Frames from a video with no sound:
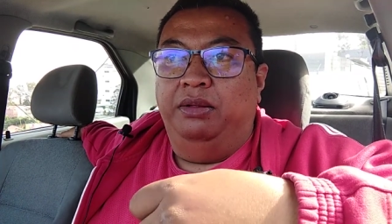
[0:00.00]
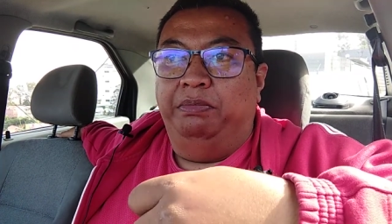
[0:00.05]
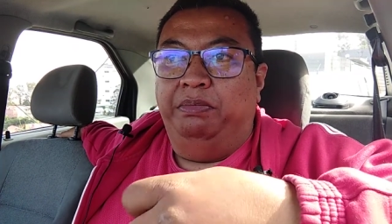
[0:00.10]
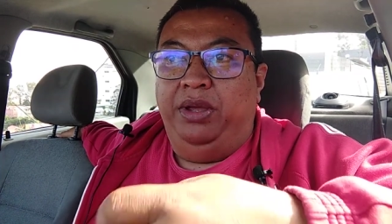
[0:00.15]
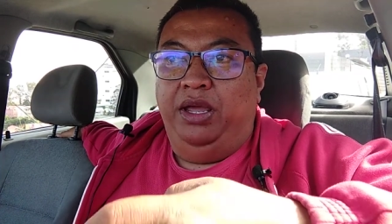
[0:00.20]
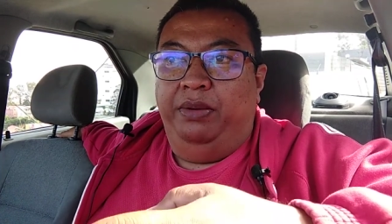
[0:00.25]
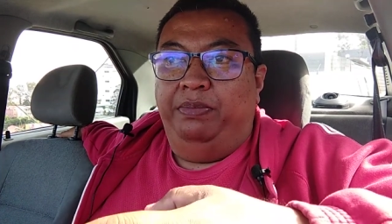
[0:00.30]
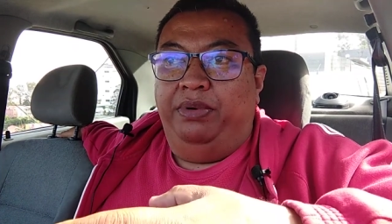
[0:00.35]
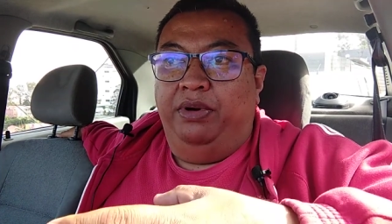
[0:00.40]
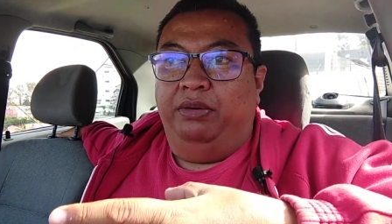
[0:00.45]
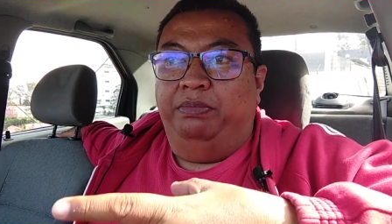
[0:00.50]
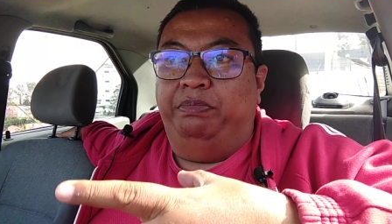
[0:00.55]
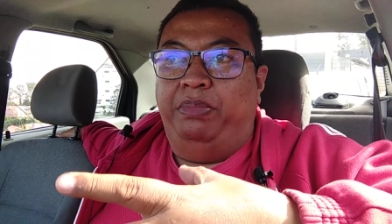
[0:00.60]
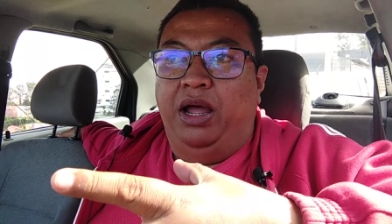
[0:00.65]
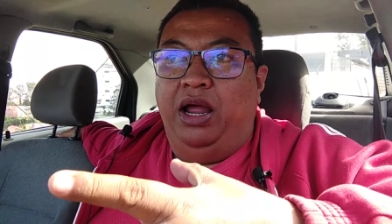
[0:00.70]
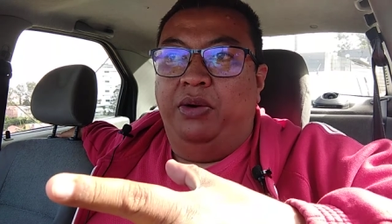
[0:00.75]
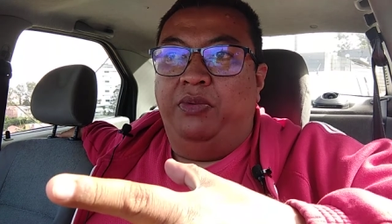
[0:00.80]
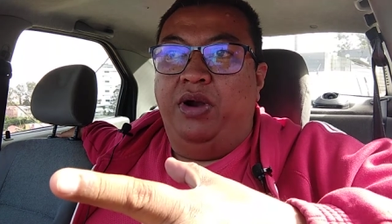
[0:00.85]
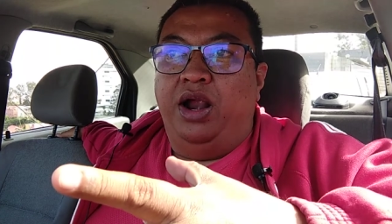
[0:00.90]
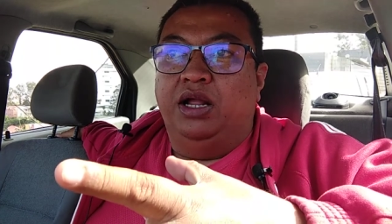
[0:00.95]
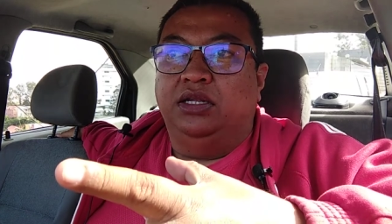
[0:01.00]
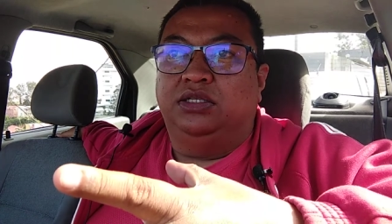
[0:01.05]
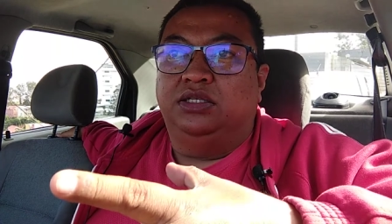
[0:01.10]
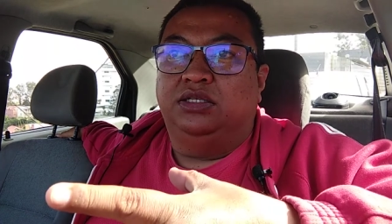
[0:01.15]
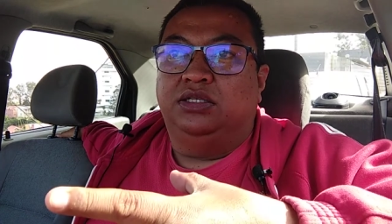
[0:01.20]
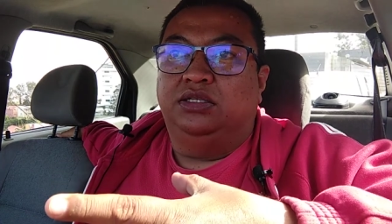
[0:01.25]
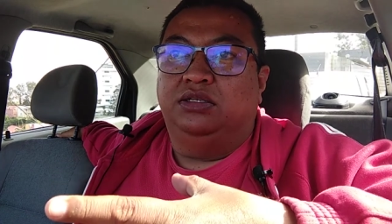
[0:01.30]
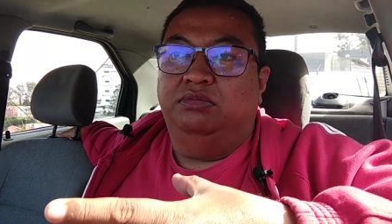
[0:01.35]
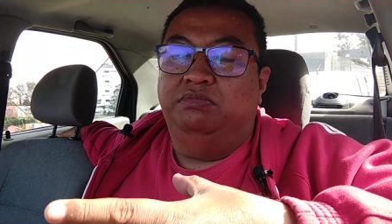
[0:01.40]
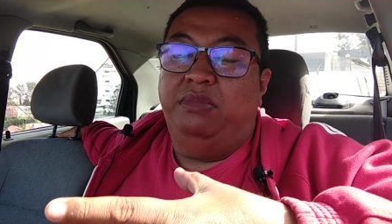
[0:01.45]
people,
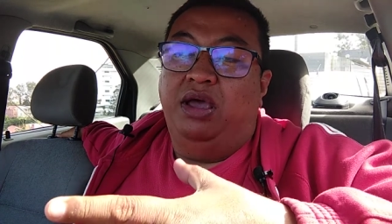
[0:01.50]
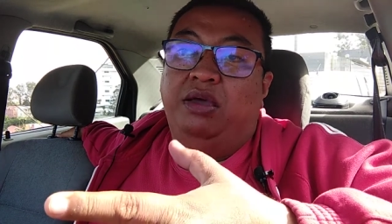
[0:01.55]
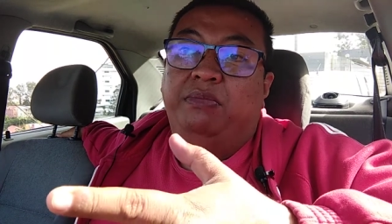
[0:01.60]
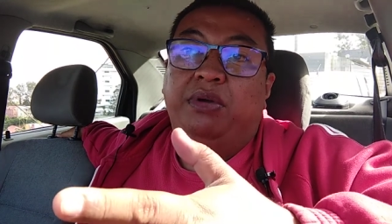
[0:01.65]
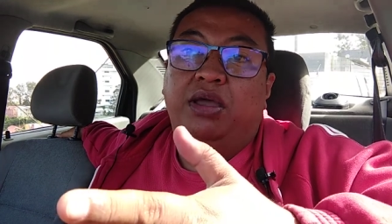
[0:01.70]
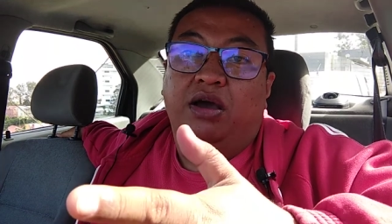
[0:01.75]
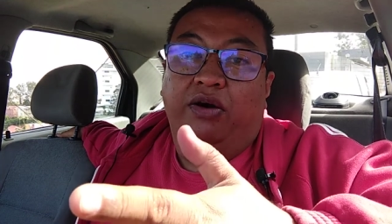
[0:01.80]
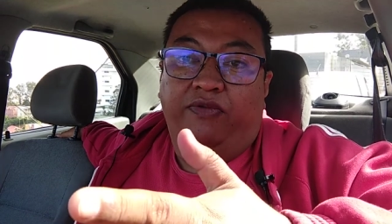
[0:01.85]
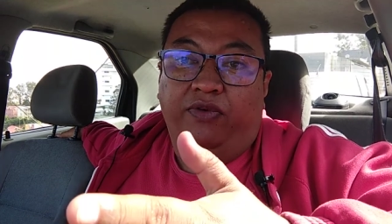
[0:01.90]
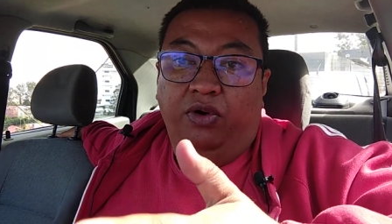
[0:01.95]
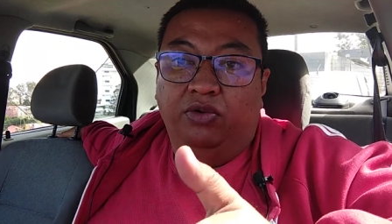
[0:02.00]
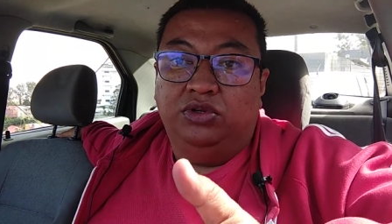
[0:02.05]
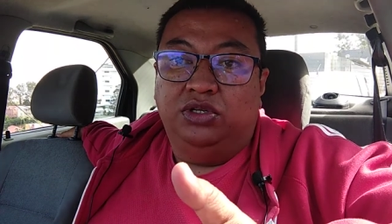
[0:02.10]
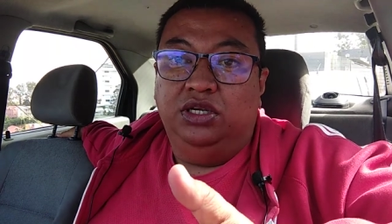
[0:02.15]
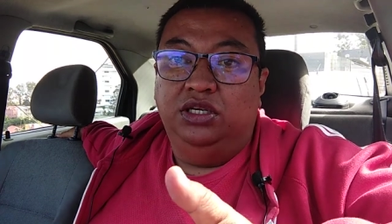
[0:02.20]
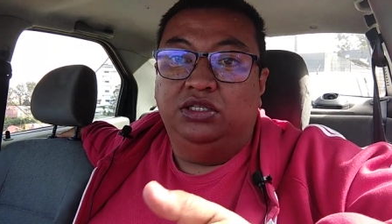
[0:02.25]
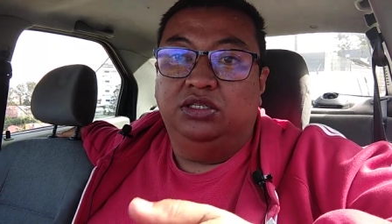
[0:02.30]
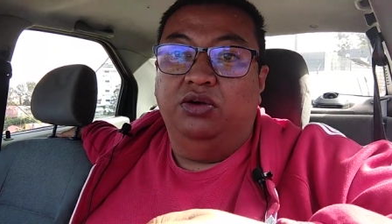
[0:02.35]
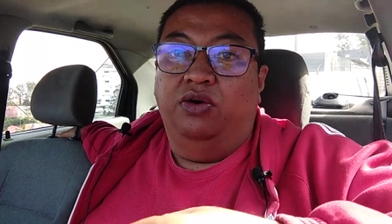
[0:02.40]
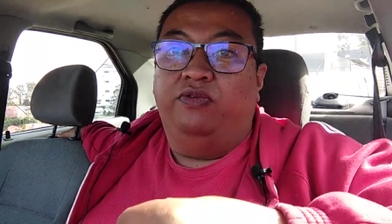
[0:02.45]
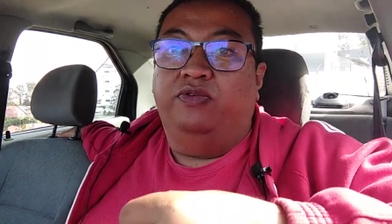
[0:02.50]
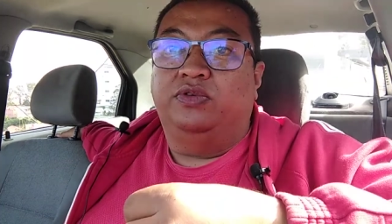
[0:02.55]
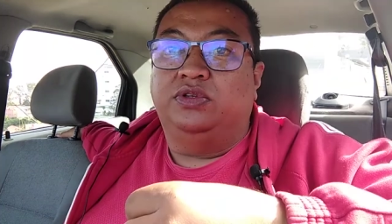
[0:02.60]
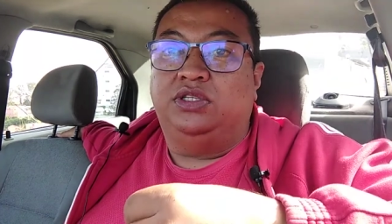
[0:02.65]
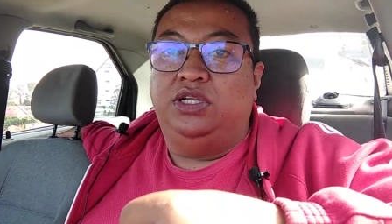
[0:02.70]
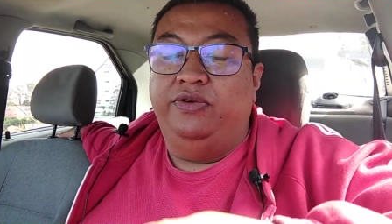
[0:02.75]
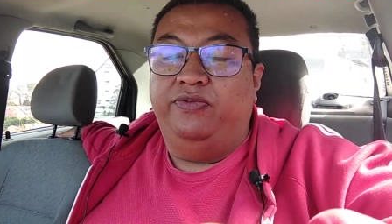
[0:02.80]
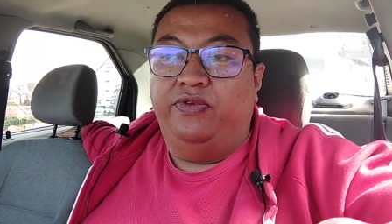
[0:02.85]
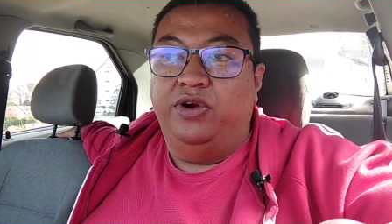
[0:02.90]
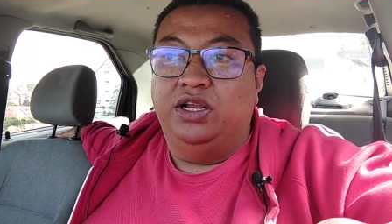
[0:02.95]
parents, maybe of autist or
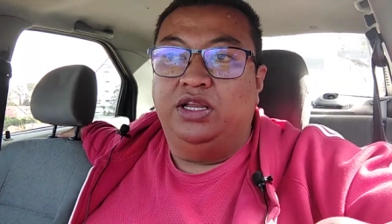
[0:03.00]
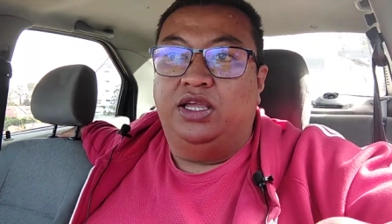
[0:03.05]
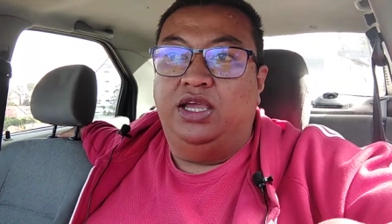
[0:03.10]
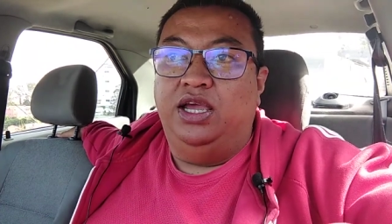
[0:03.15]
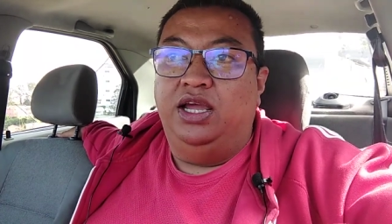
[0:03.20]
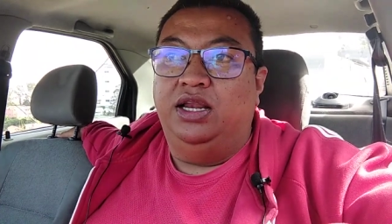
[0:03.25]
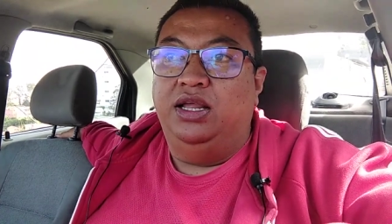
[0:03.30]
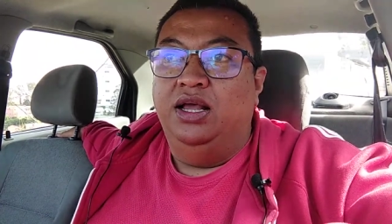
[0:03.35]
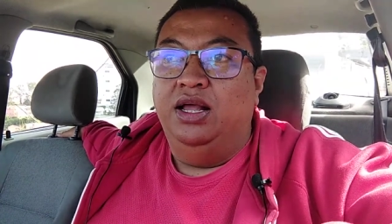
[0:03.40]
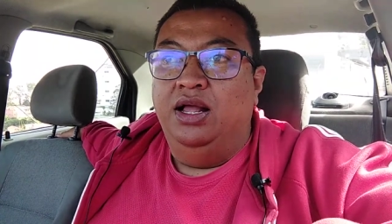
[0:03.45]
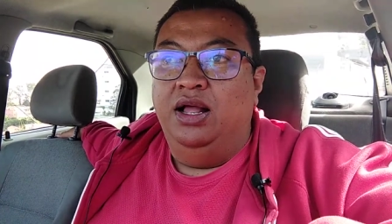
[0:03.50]
different kid,